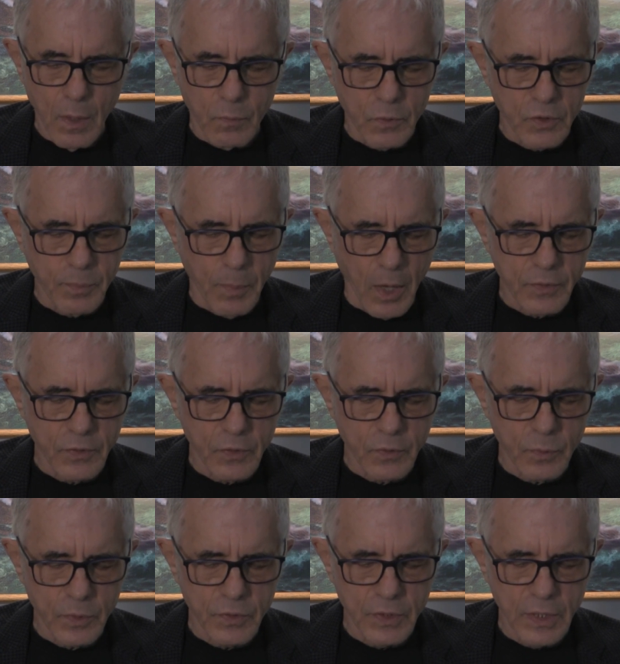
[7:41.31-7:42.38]

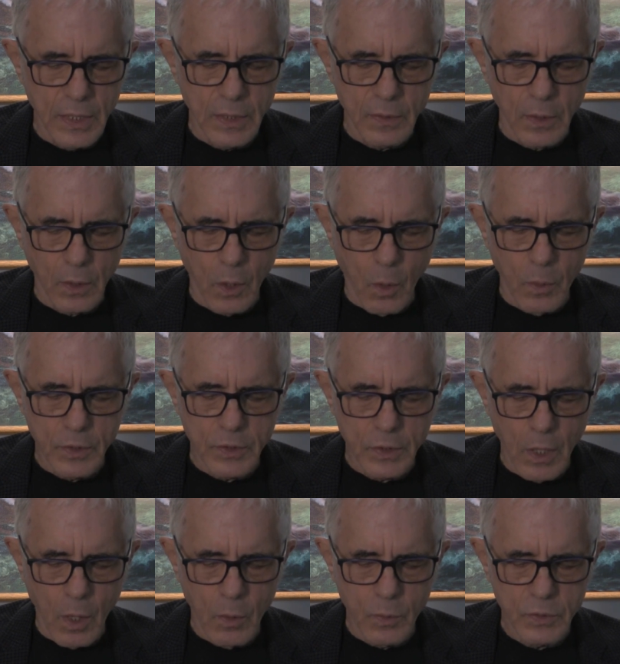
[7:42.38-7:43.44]
Responses were seen at the lowest
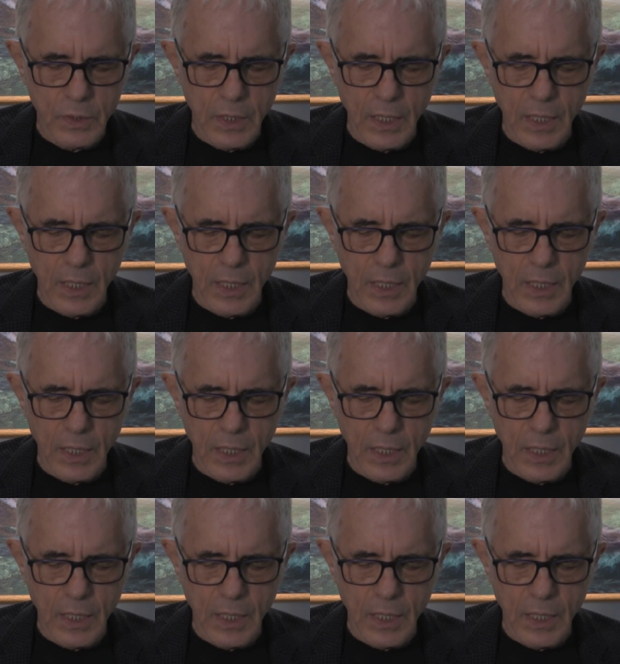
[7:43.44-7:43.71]
dose